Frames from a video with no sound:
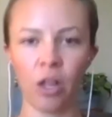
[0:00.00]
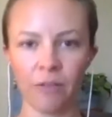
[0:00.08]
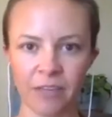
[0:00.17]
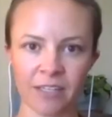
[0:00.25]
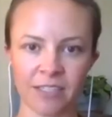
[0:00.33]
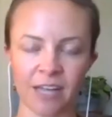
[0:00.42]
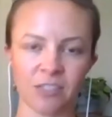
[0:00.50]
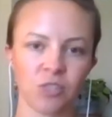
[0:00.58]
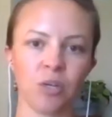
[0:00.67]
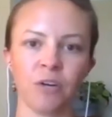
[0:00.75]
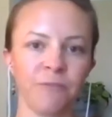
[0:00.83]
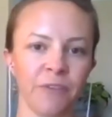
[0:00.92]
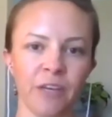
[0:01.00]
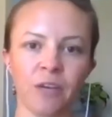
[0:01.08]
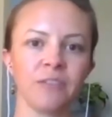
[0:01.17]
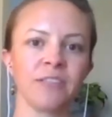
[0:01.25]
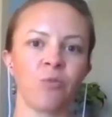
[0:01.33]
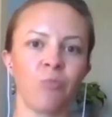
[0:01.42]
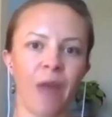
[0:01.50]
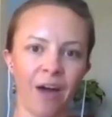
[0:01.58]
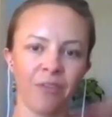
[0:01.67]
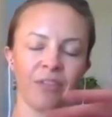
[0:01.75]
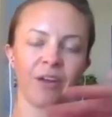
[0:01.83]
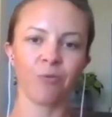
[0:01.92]
all the industrial fields
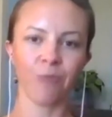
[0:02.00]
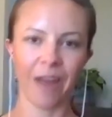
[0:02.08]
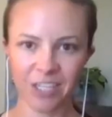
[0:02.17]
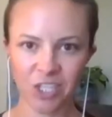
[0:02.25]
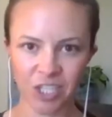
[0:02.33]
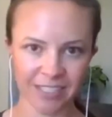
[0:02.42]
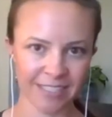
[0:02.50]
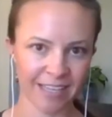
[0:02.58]
around their ranch.